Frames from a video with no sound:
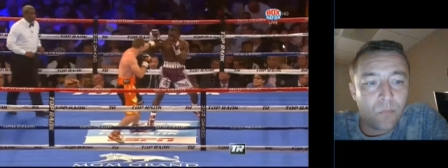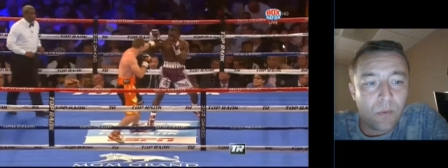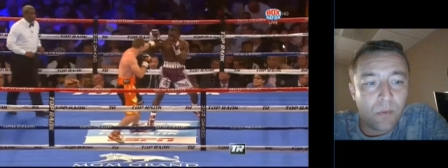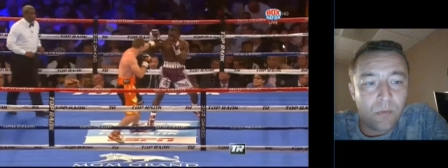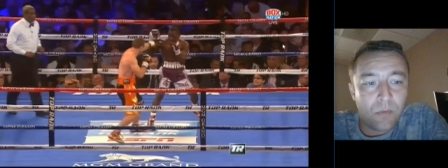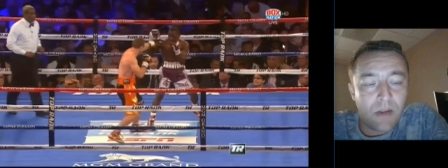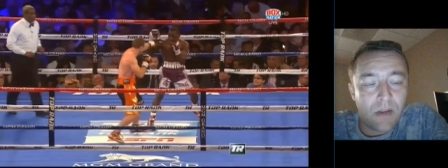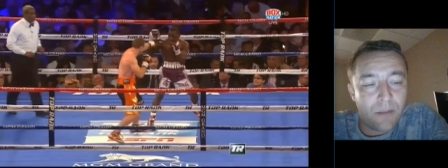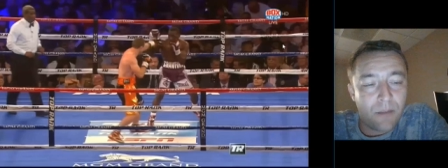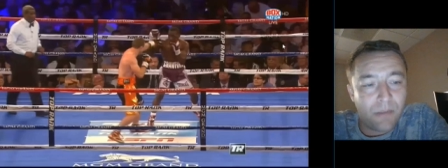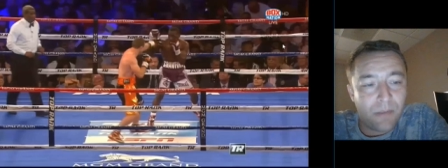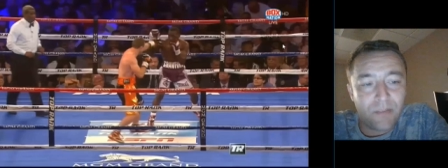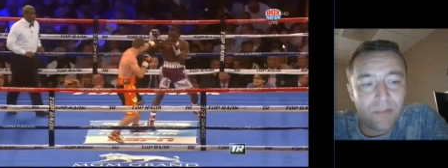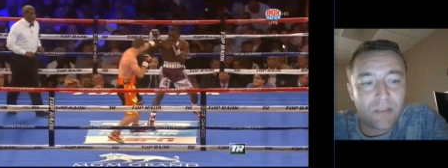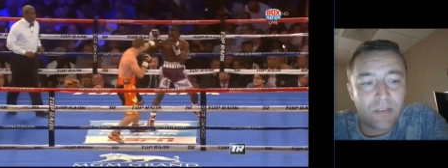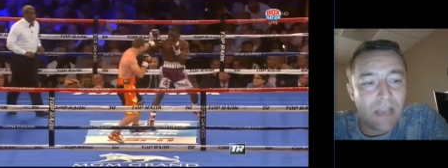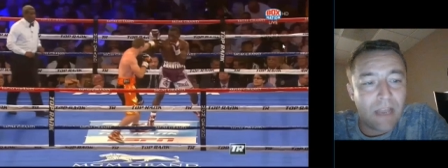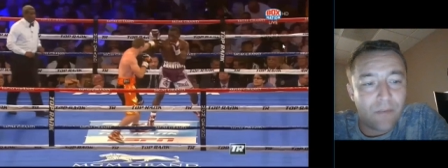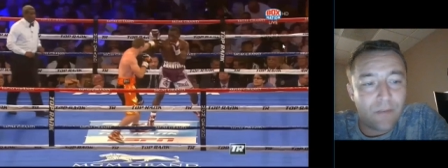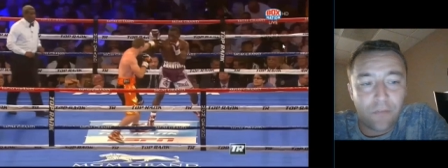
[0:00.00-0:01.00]
We would ha
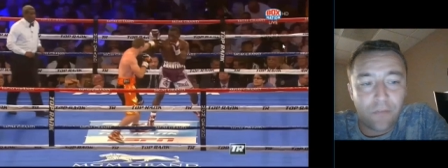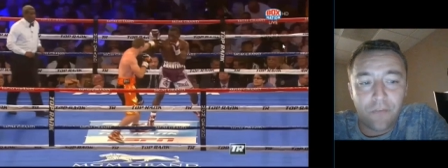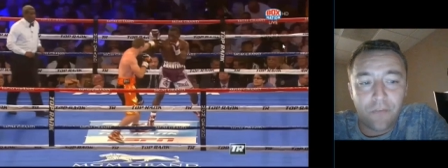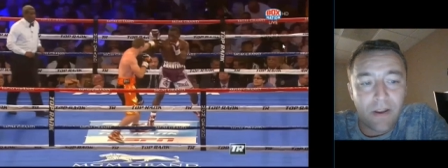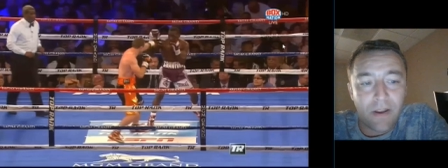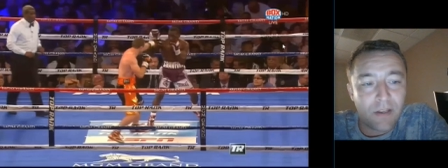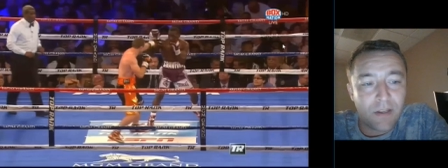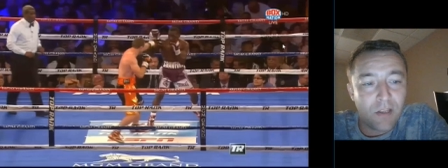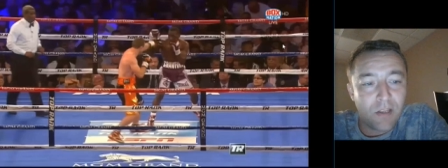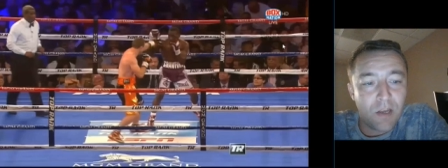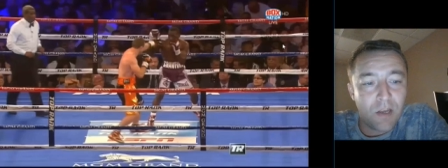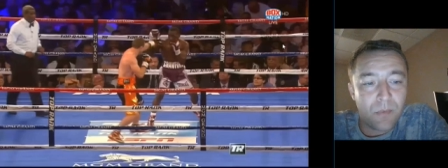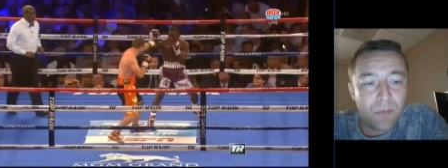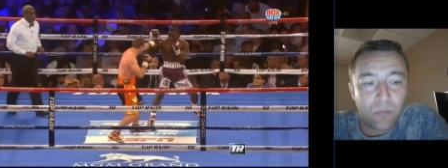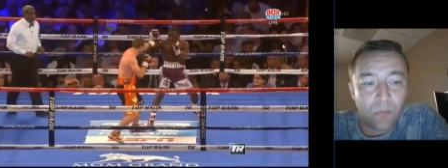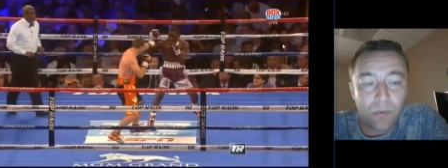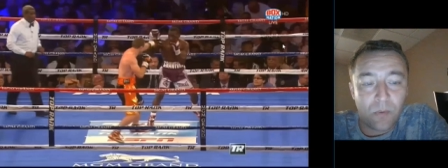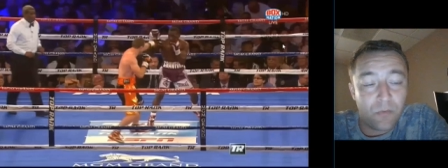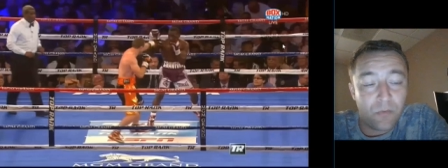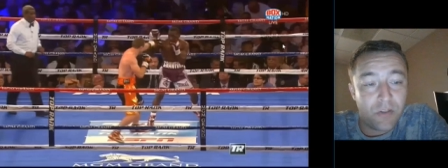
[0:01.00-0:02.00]
basically have a fight club,
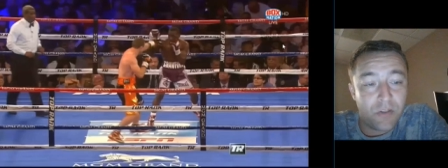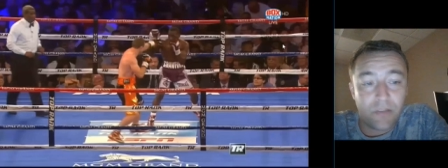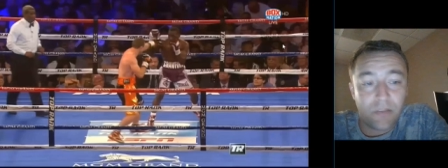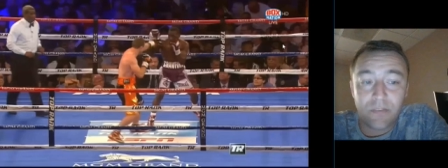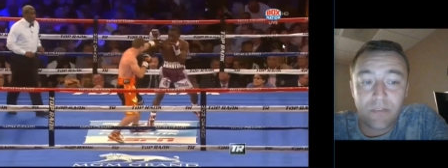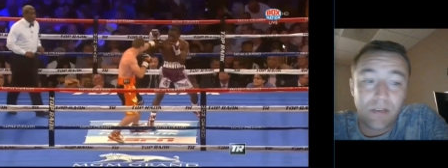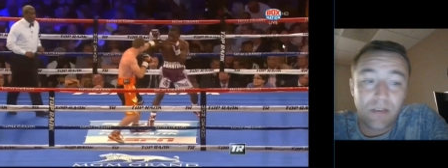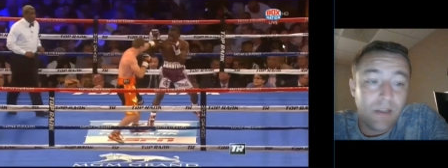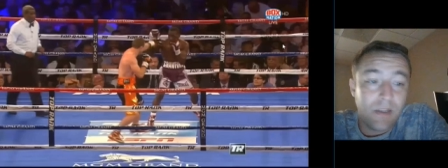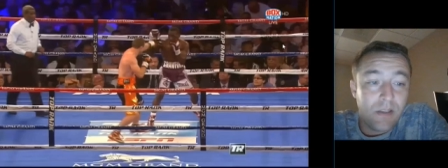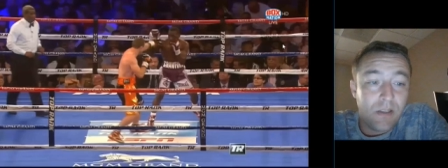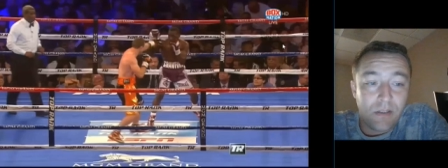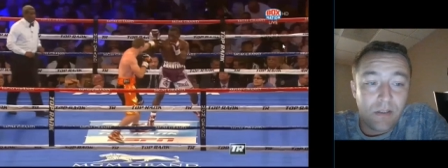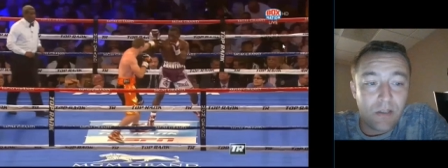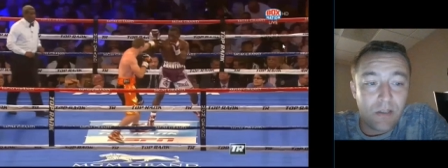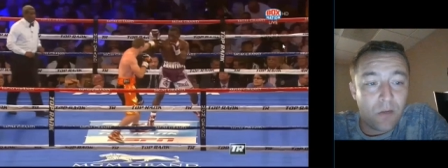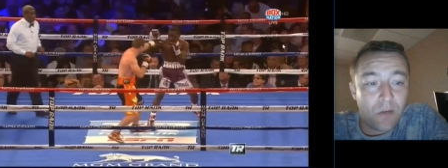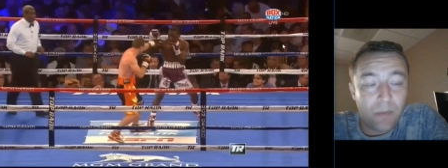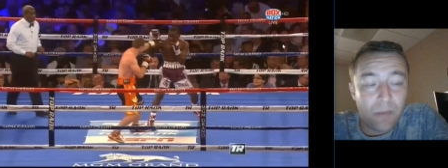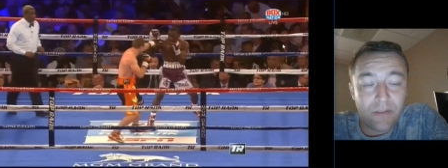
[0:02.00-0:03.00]
and we would just,
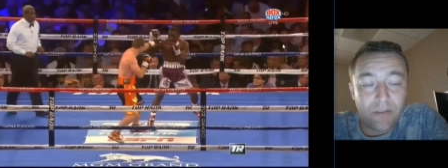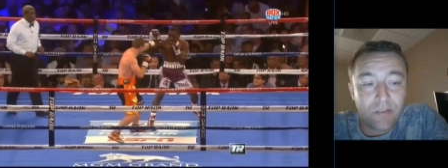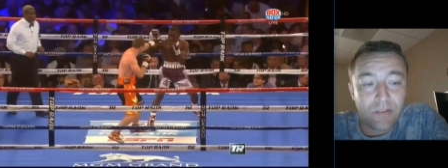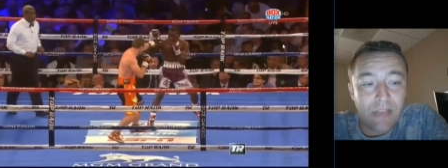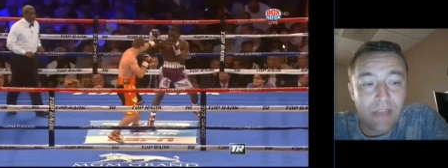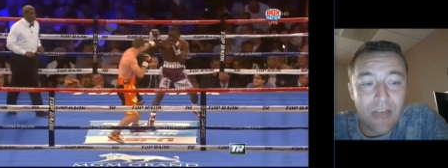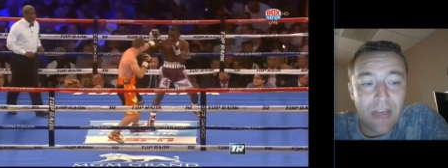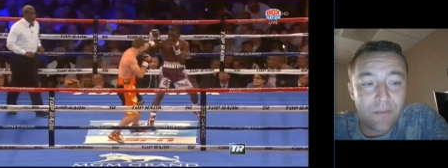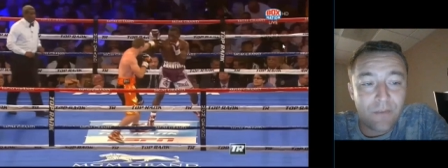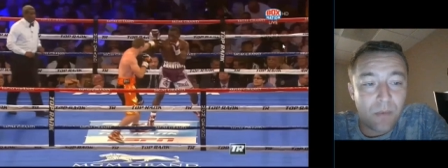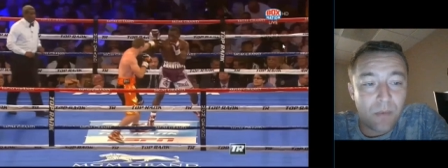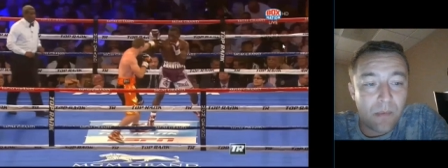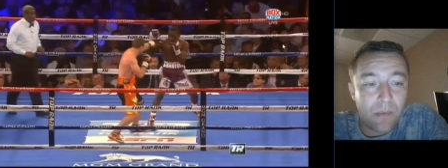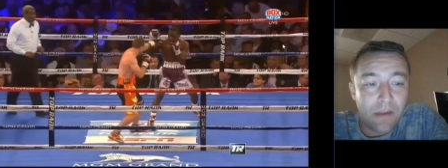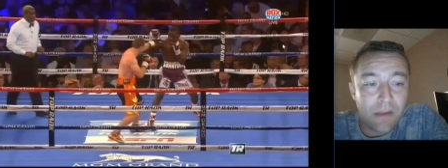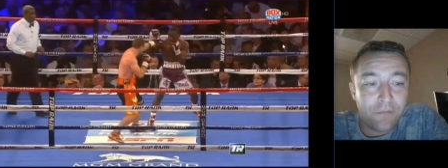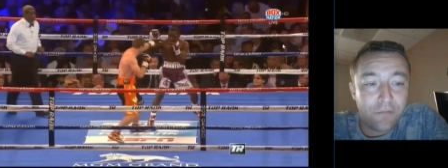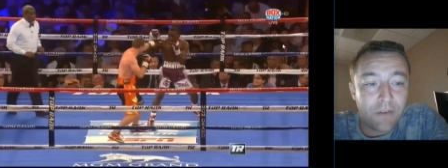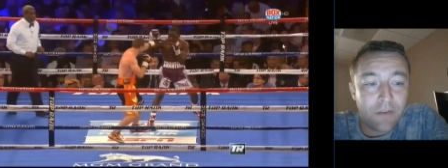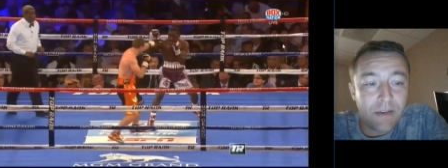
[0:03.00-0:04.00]
you know, basically have M M
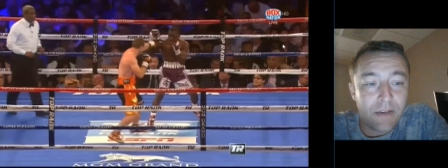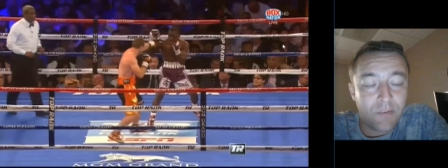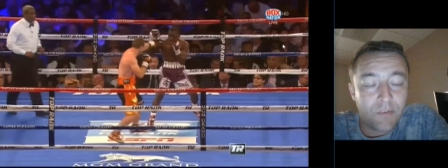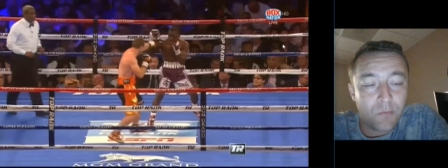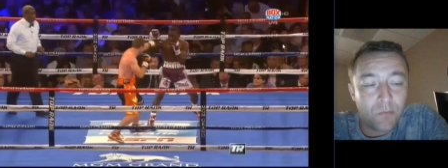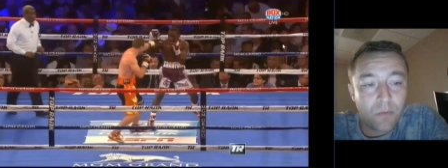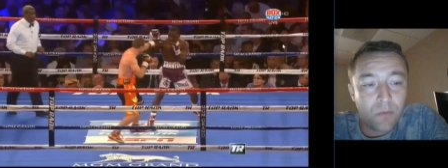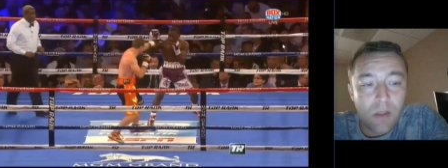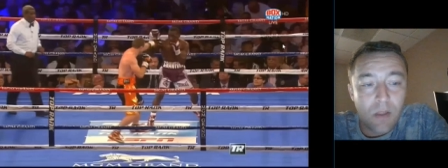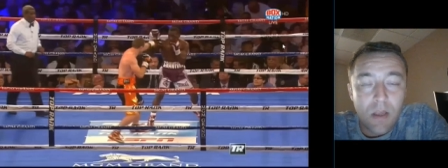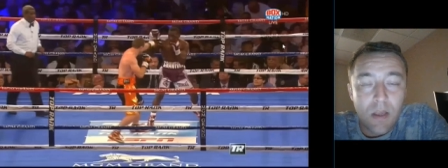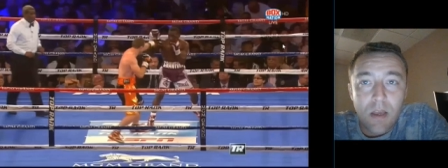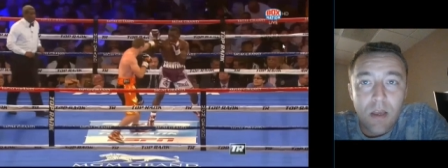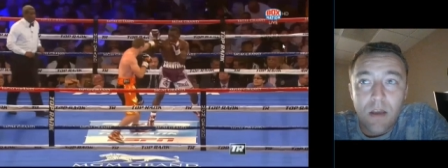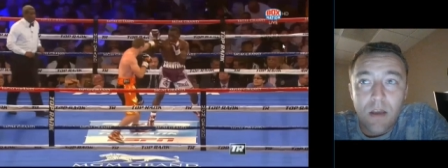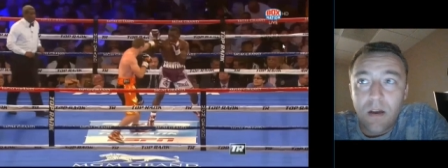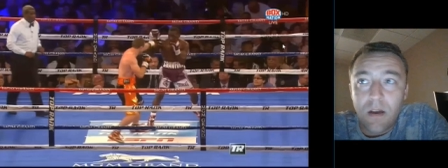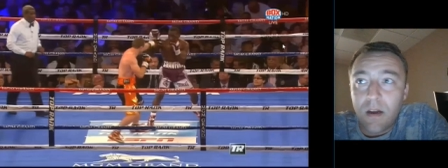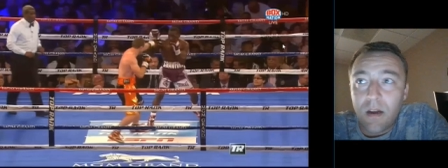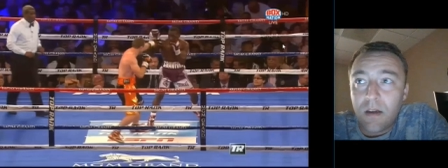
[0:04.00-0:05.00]
A fights.
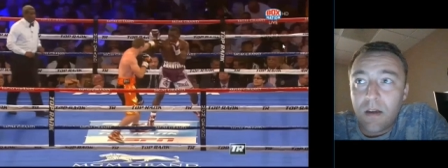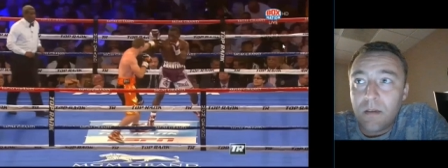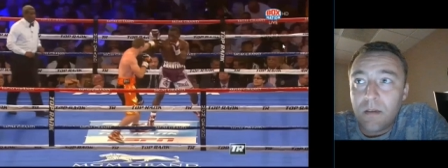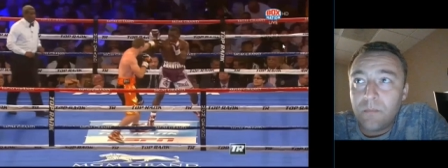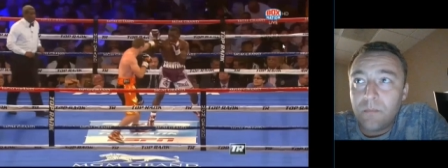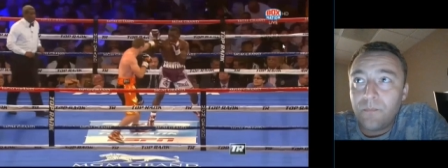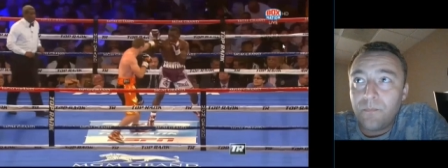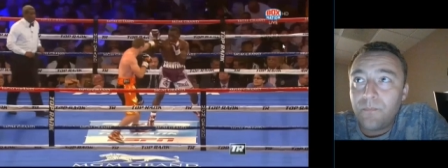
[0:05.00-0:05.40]
Um,